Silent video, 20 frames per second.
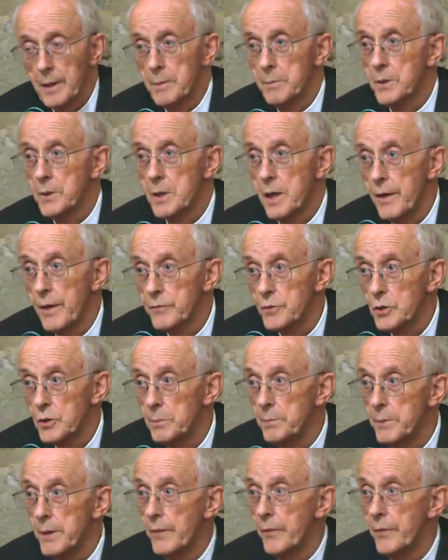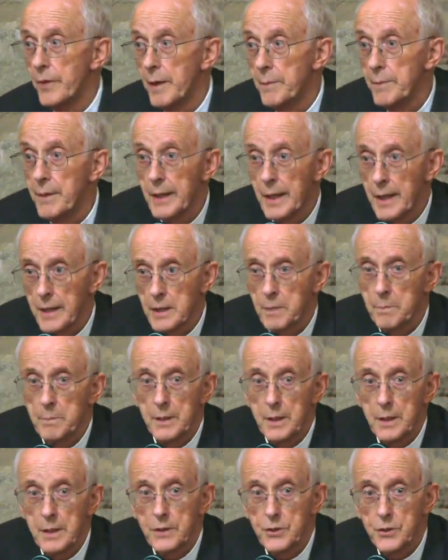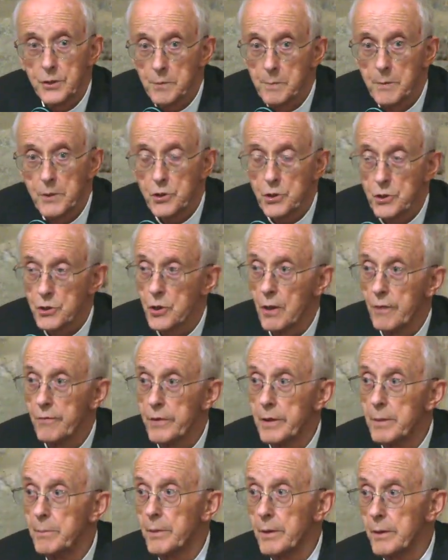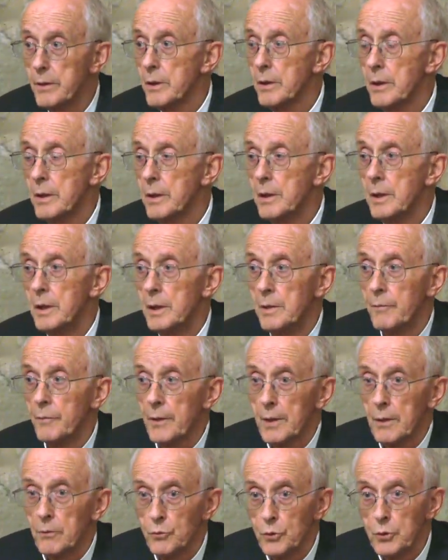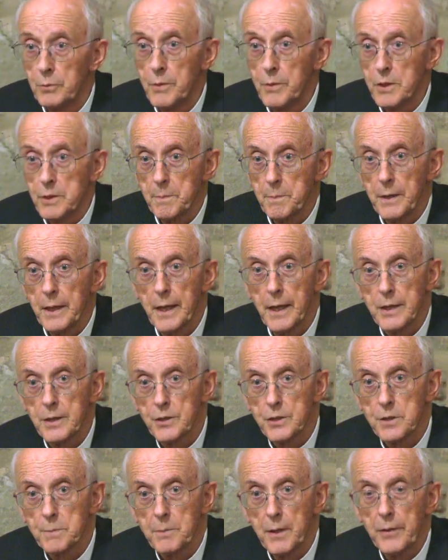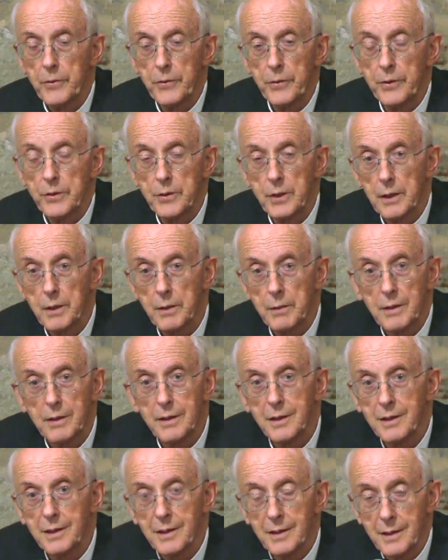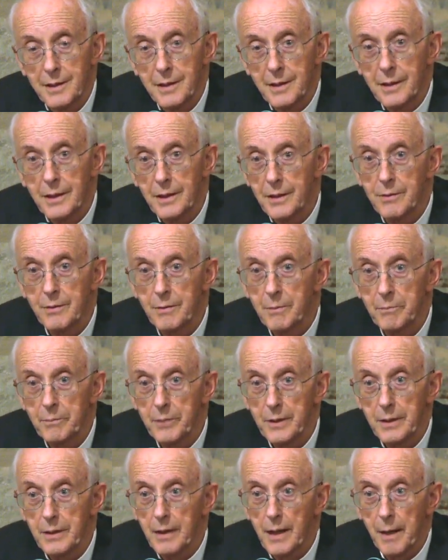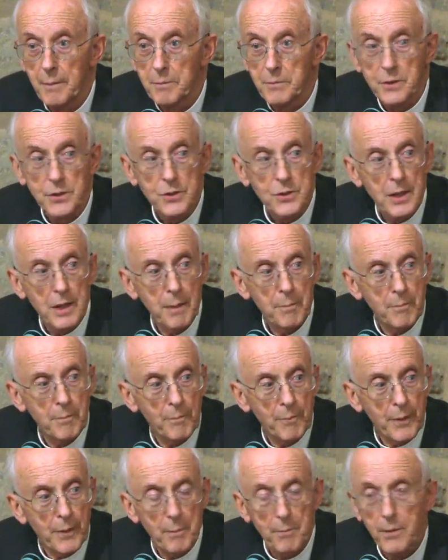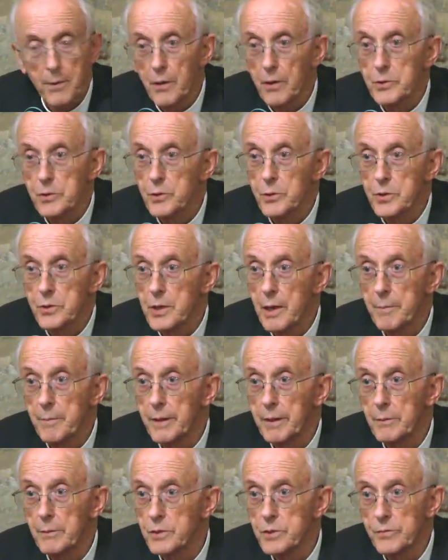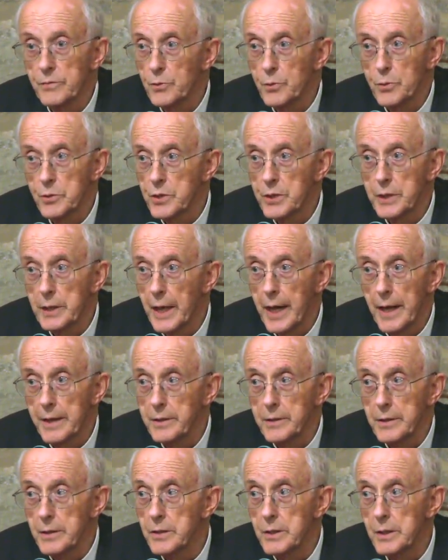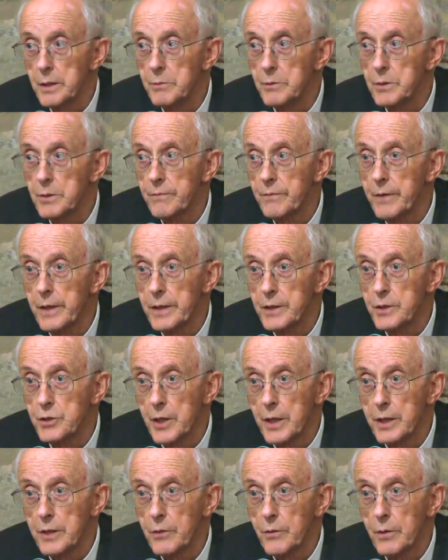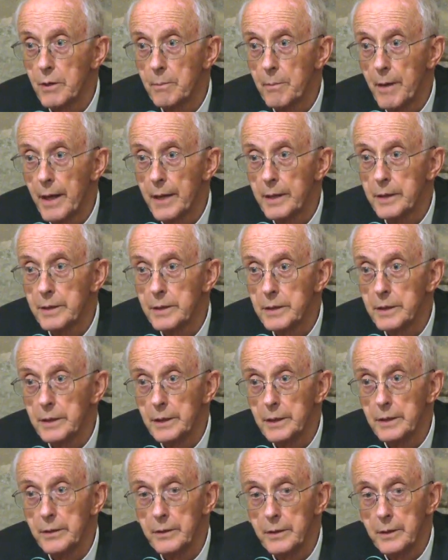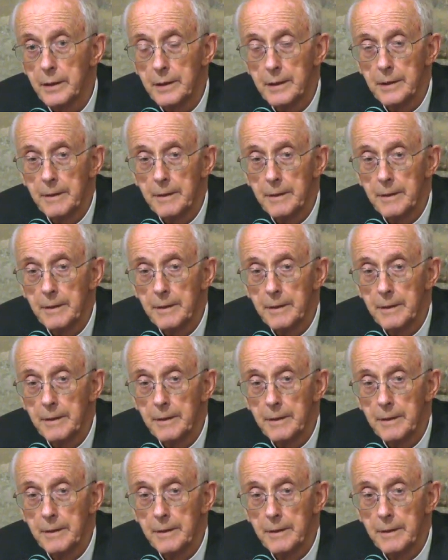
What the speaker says: but after a bit they began to be suspicious of him, and rumours began to spread that he had been up to some plot or something, which of course he hadn't. He was a very genuine man indeed.